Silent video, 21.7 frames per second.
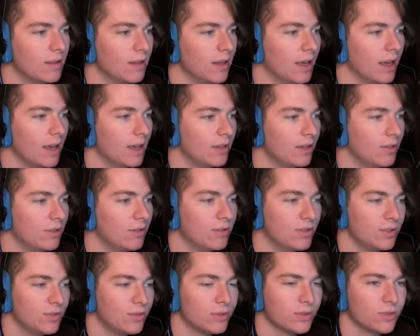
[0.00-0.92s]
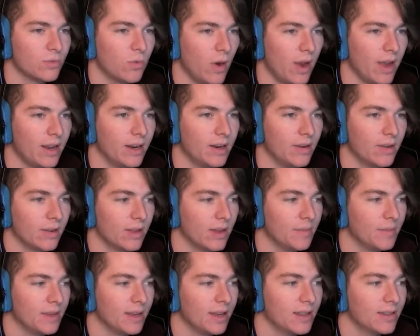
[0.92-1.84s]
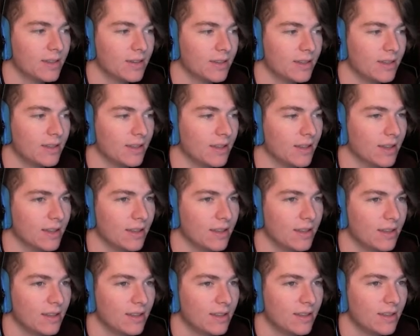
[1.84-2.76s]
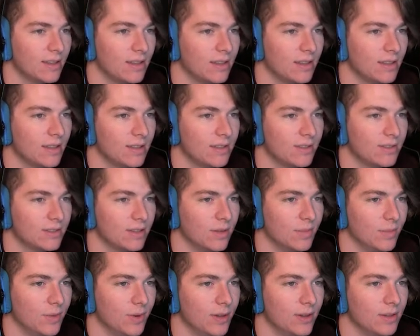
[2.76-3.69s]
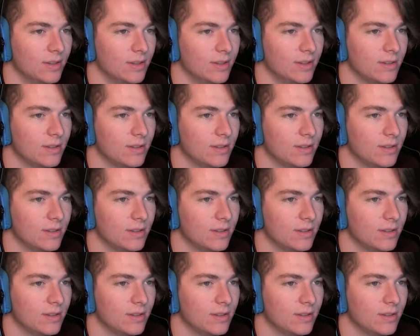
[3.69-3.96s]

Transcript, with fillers: Yeah, you, you just wait. It'll come together at the end. Somewhat.